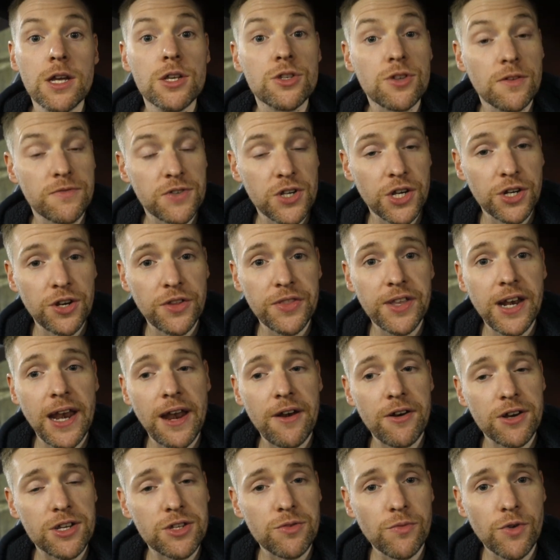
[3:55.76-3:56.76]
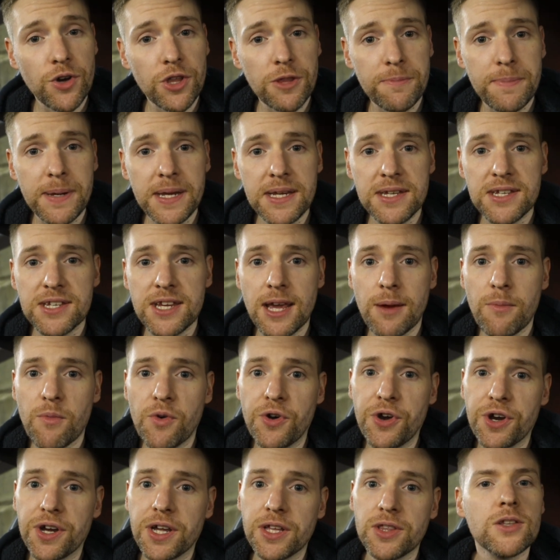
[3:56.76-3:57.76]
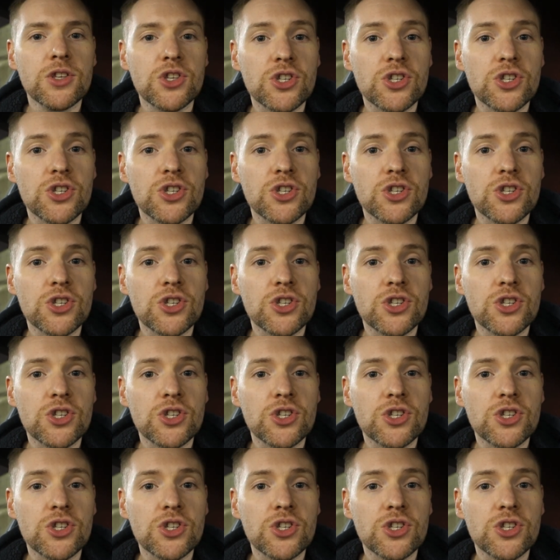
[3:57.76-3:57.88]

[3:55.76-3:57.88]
So I've turned on the electrics and I've got the PCM working.